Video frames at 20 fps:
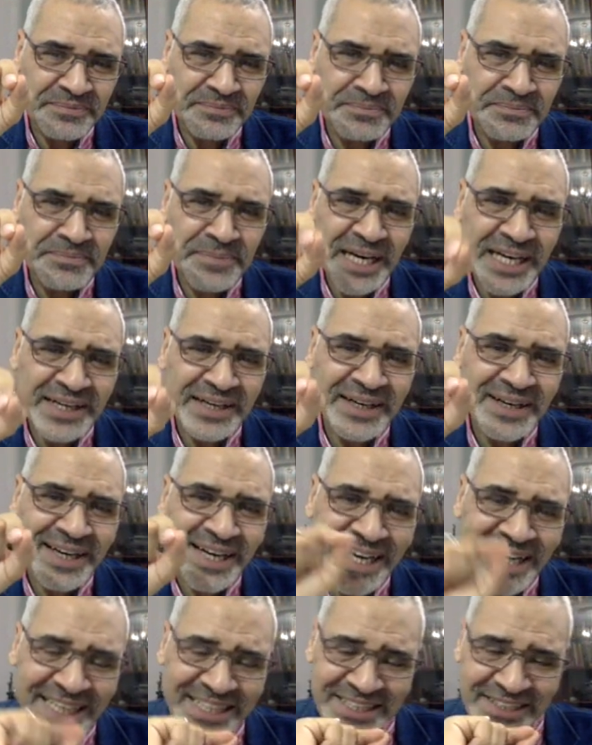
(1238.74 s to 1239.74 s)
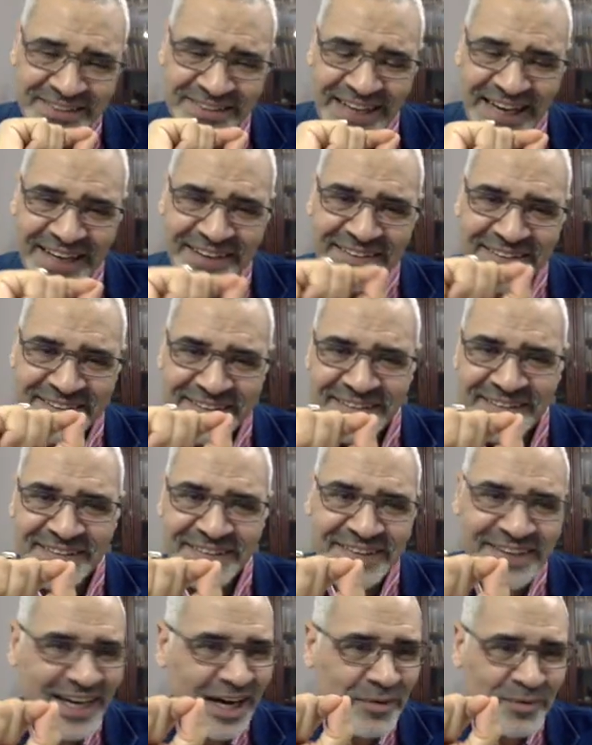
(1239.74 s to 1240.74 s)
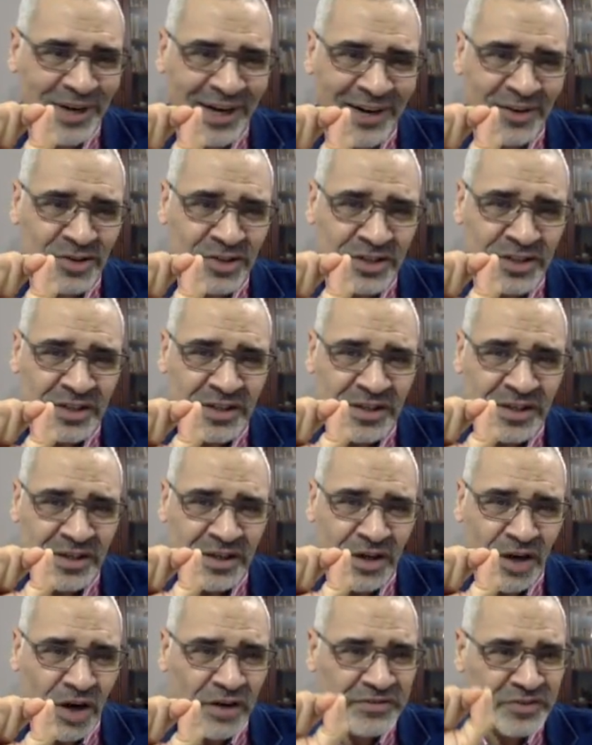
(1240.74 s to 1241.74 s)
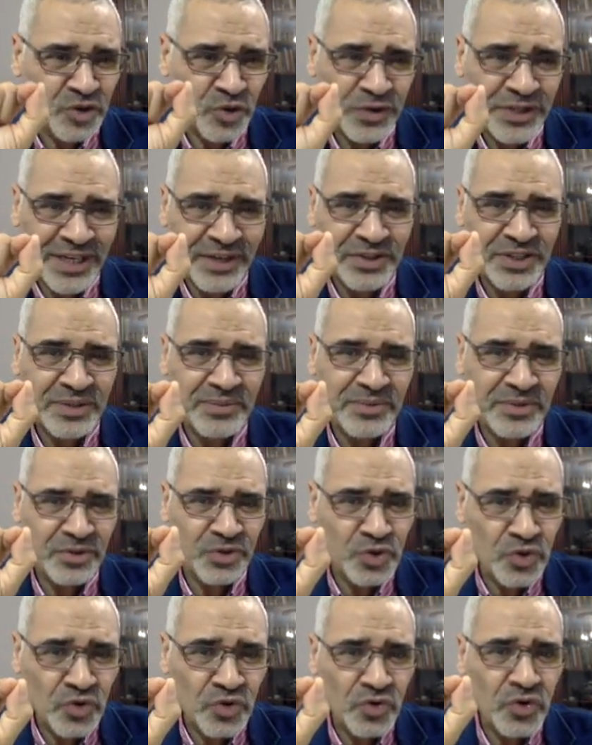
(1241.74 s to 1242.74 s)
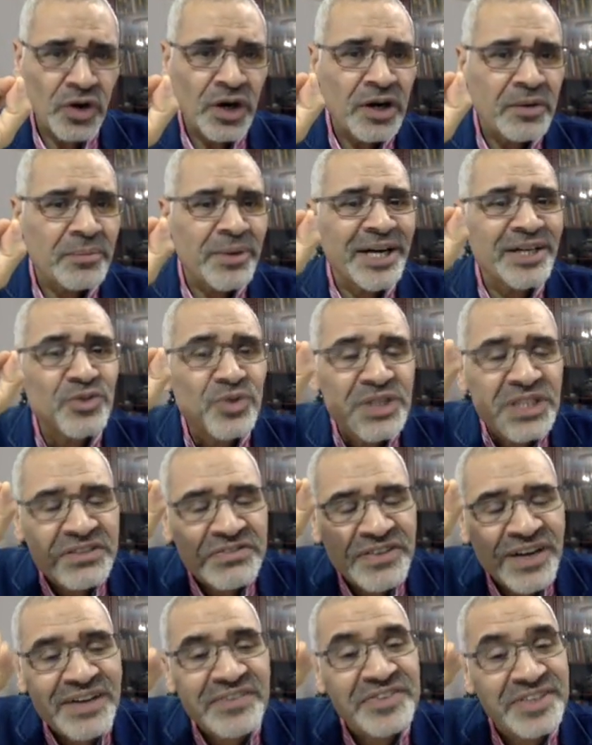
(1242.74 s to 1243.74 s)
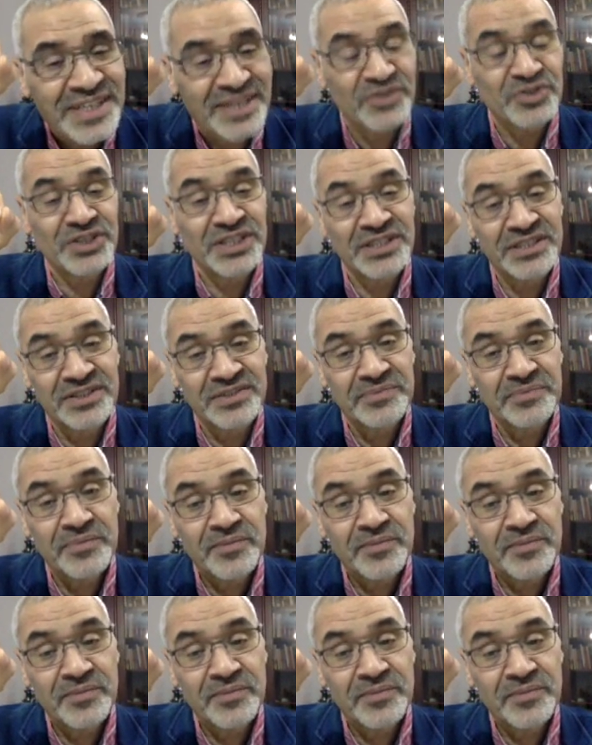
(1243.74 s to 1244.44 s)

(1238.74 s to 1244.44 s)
been less than the amount of 2002 by 25,000.